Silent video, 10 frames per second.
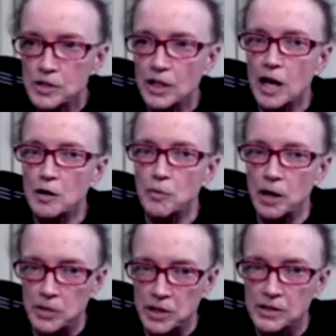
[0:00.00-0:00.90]
a lot of
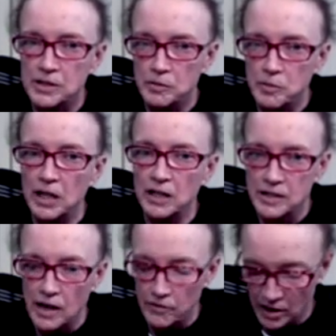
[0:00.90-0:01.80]
puppies to
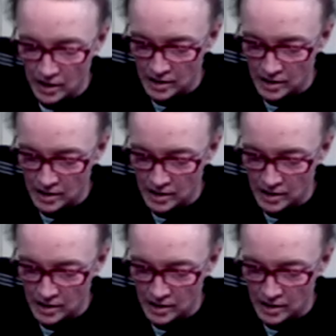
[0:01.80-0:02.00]
megaesophagus,